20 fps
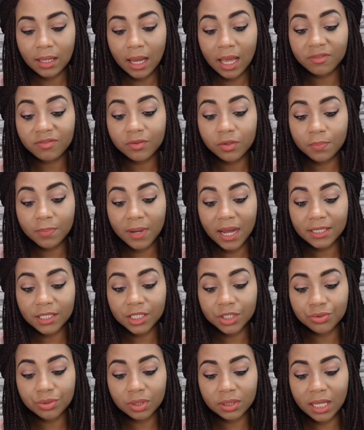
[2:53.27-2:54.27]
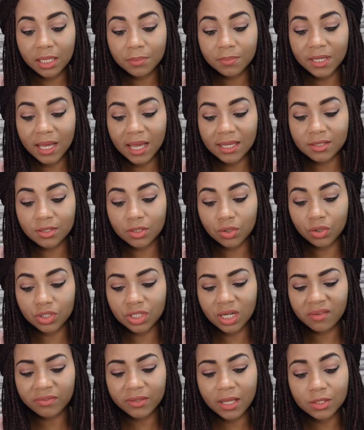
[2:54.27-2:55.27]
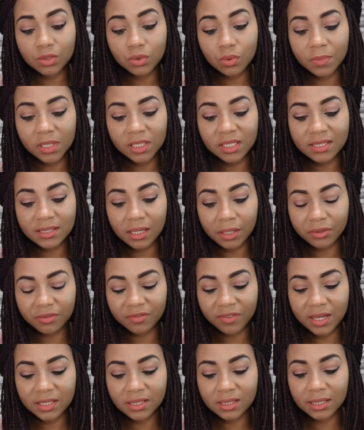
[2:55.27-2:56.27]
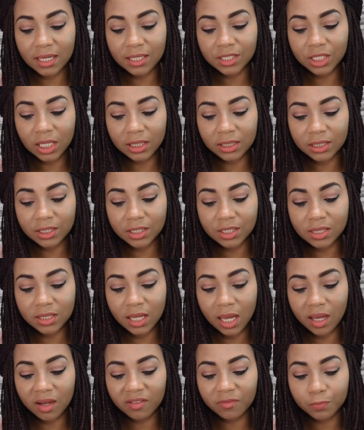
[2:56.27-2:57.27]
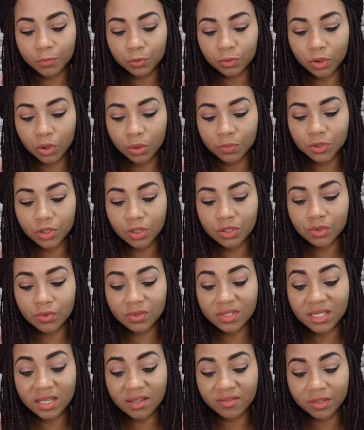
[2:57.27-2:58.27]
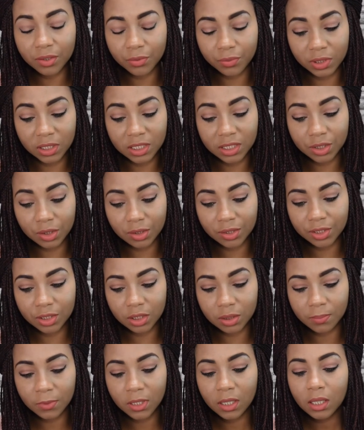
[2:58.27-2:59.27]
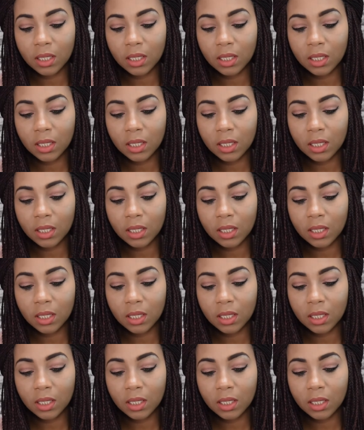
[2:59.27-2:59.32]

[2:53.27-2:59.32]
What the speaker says: he treated me as such after so many sacrifices and challenges I have put up just to save the relationship.